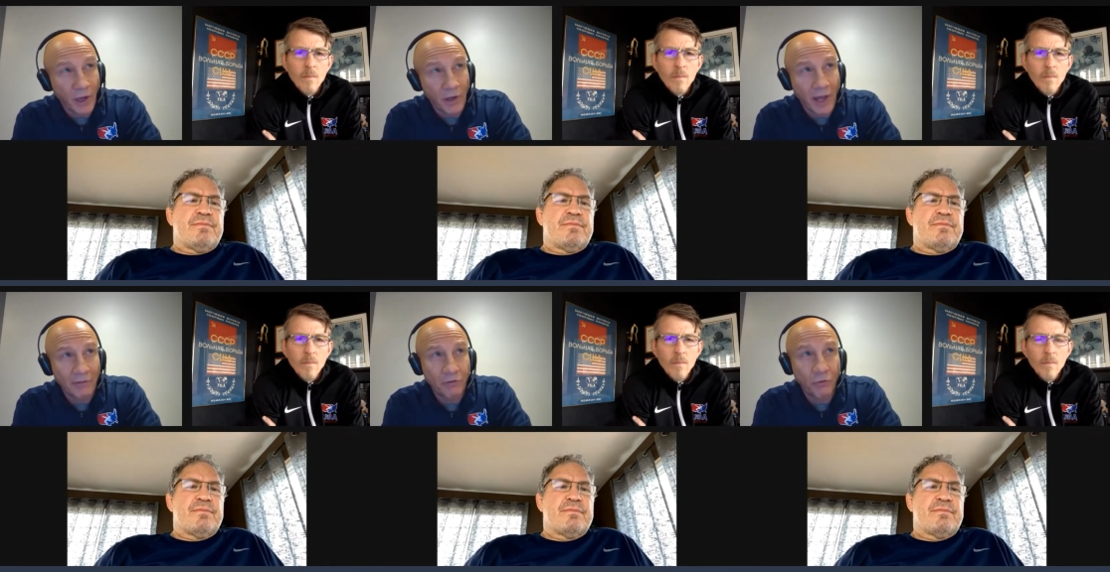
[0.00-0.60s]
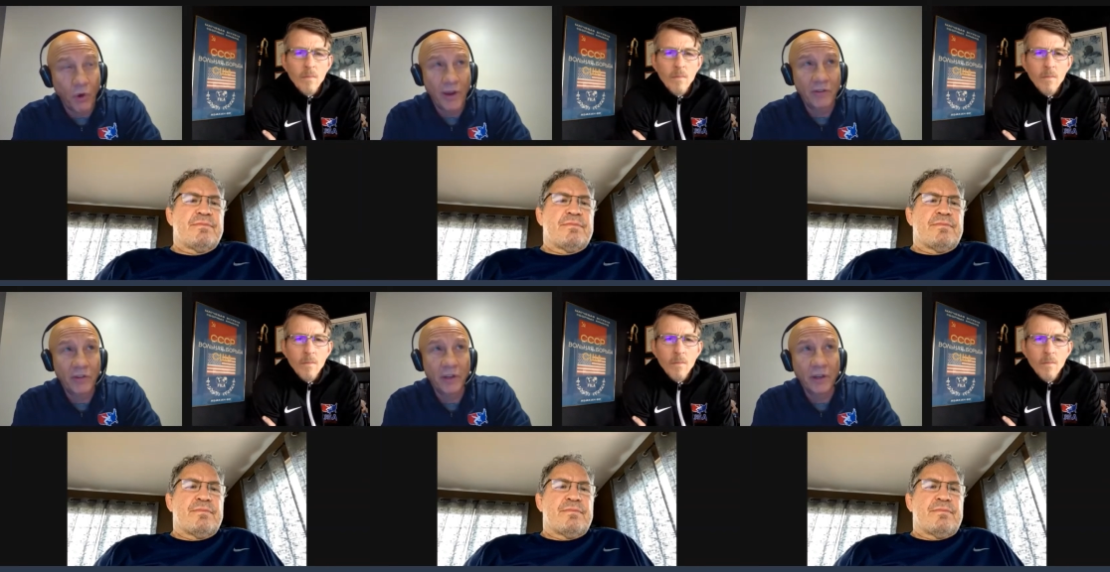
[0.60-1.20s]
Speaker 1: a lot of
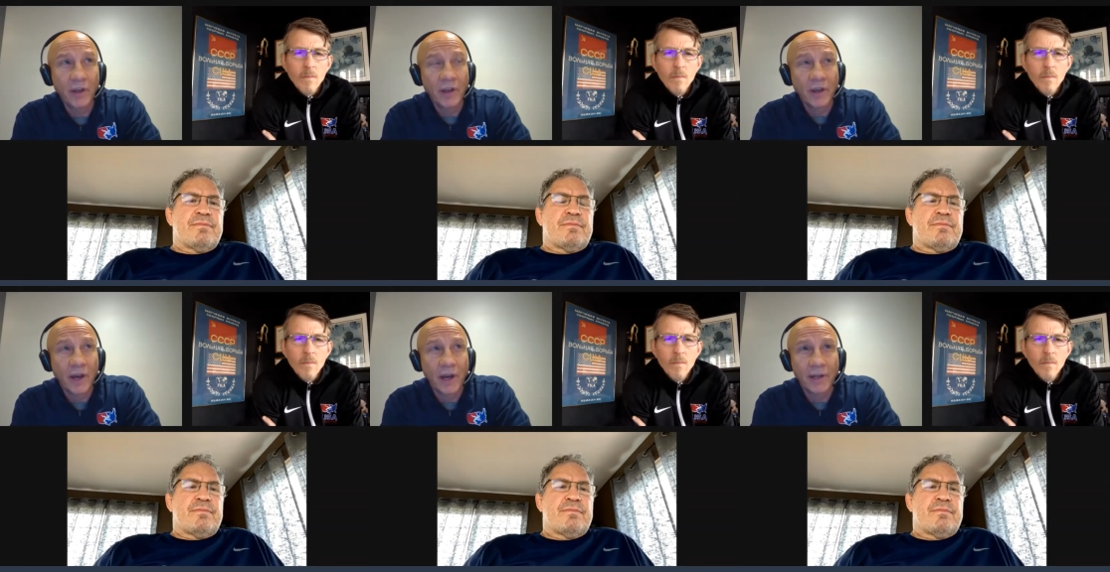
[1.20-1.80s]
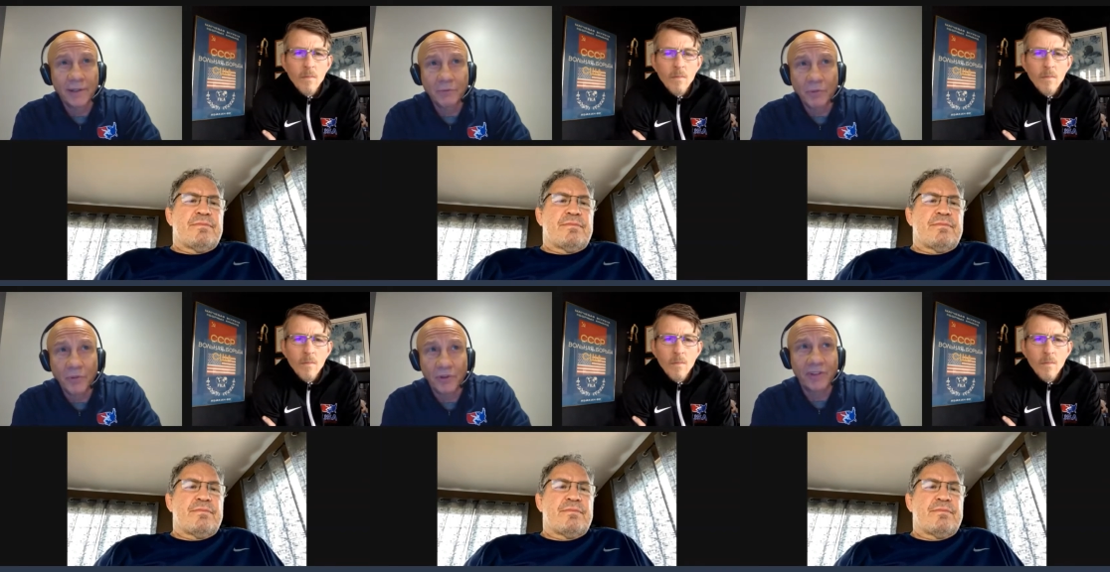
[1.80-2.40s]
ways that uh,
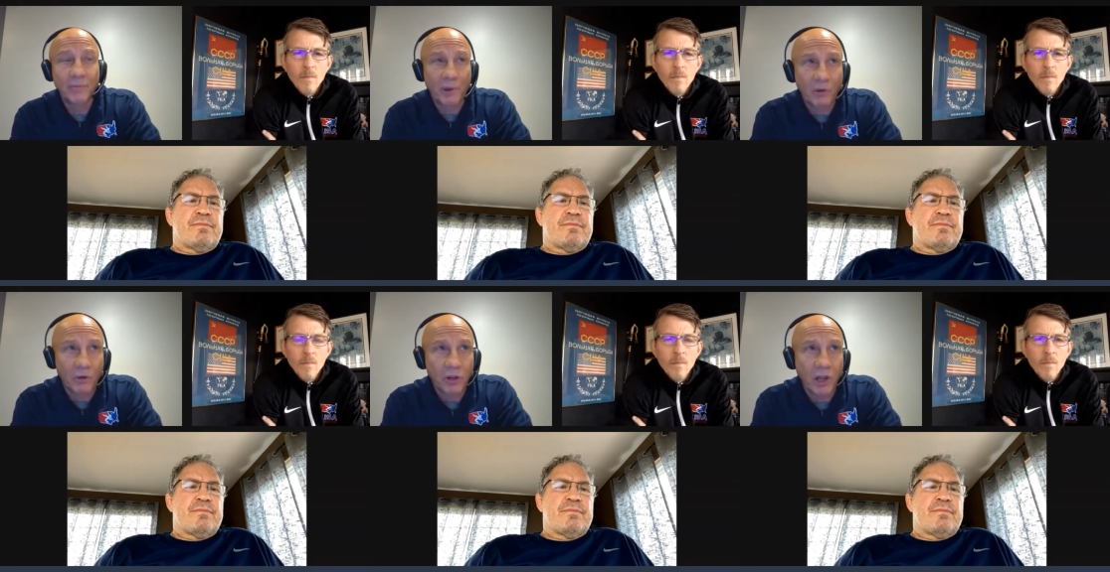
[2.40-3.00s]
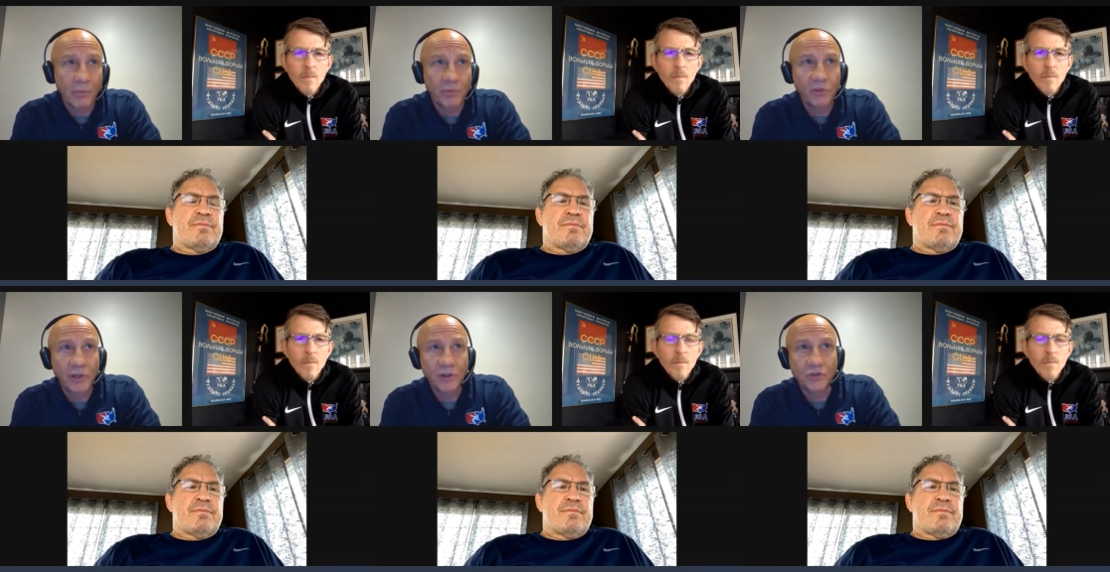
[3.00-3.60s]
the typical
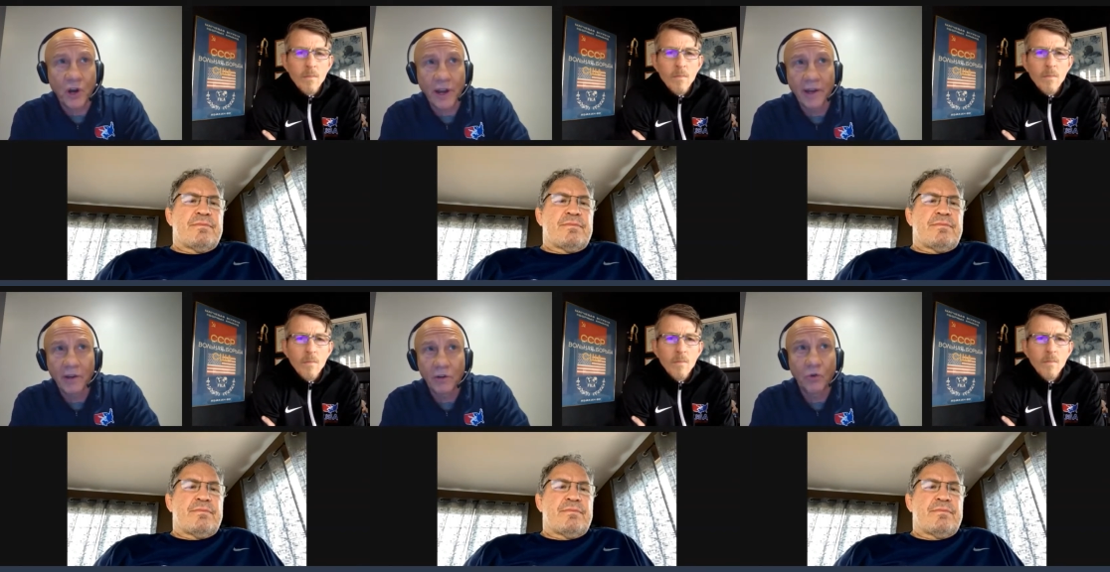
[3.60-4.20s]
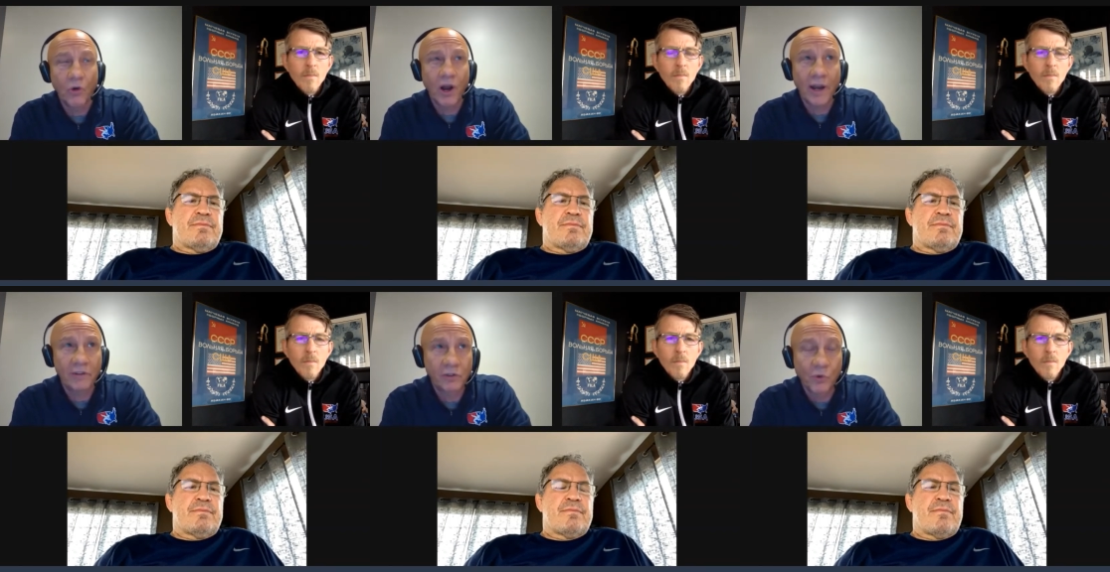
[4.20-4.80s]
clubs can train, nor
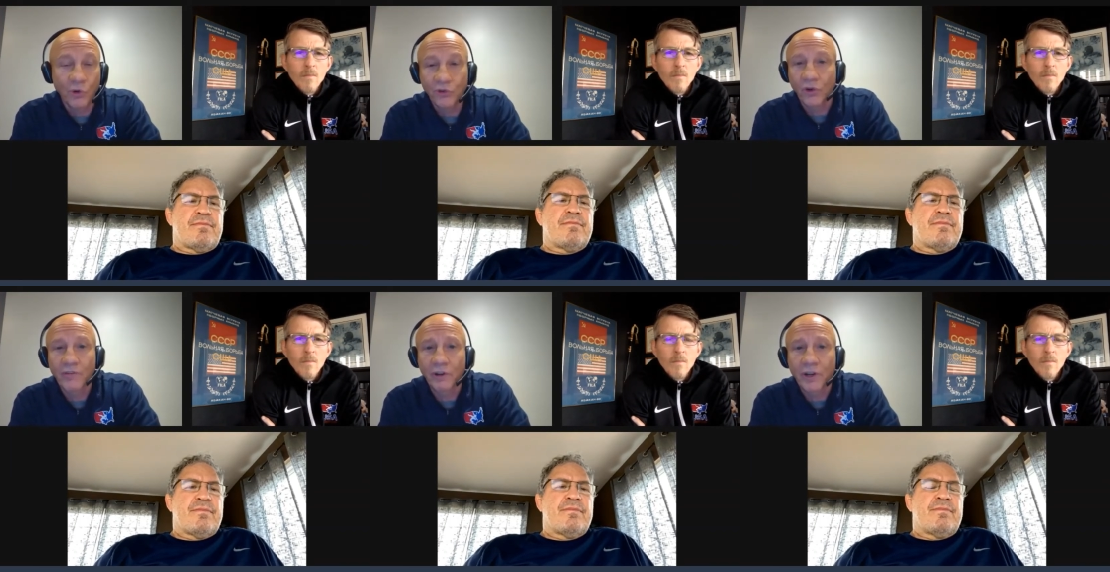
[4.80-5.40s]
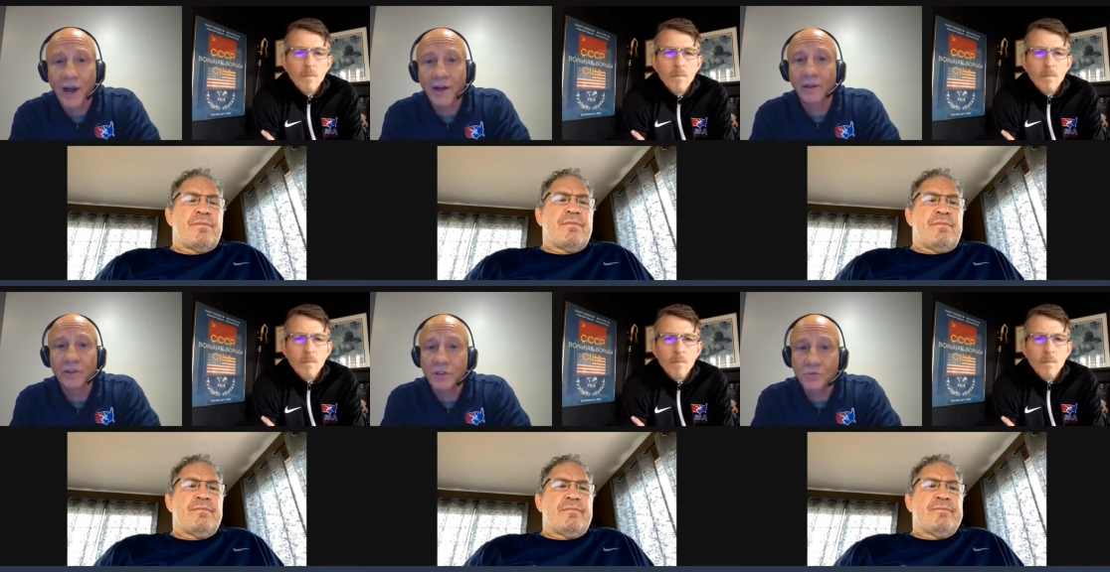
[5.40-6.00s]
high schools or even
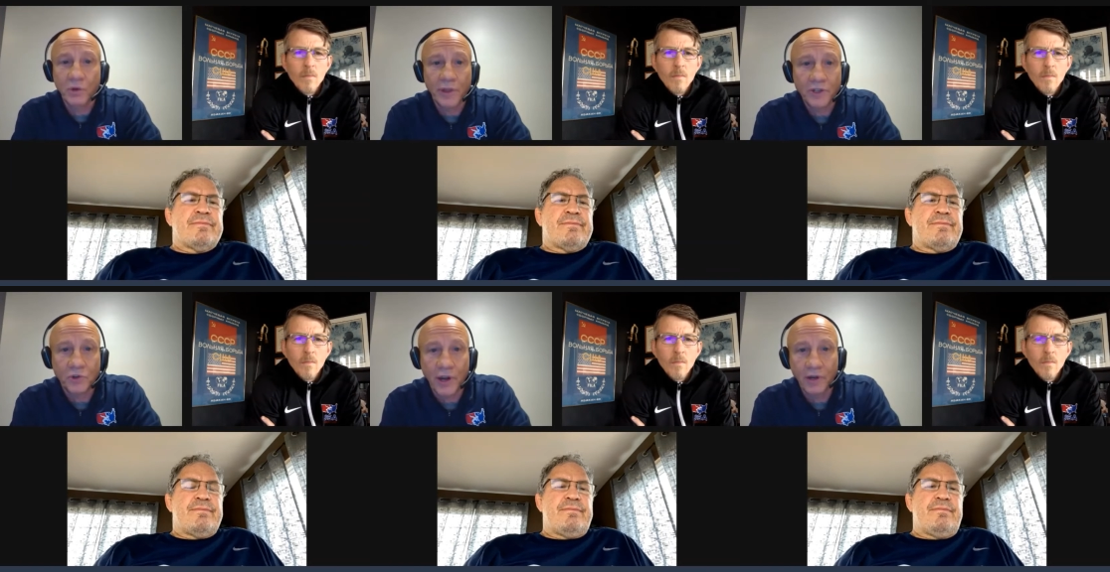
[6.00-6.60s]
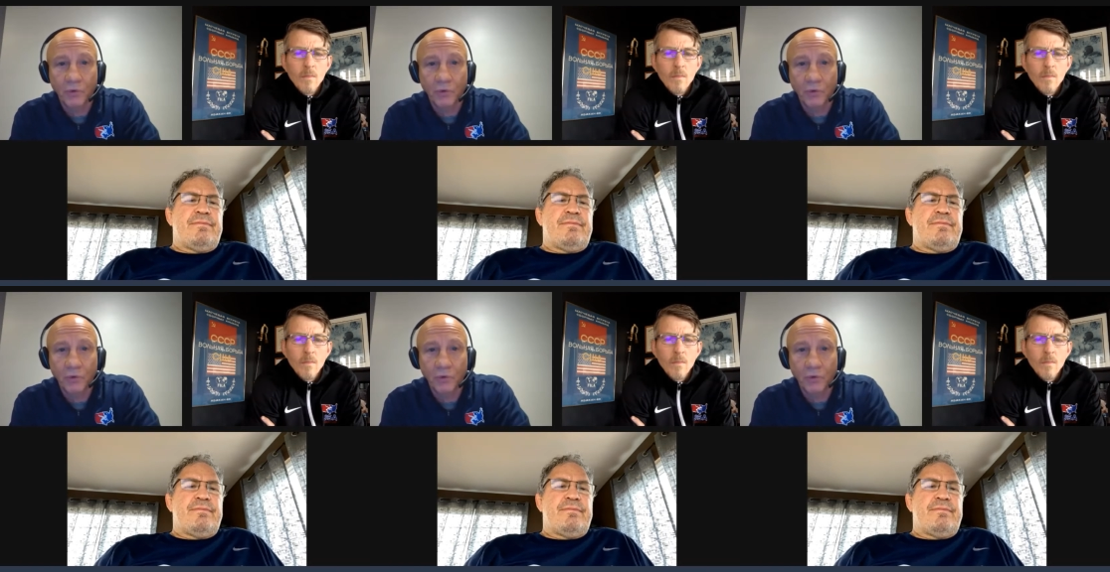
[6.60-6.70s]
colleges when they train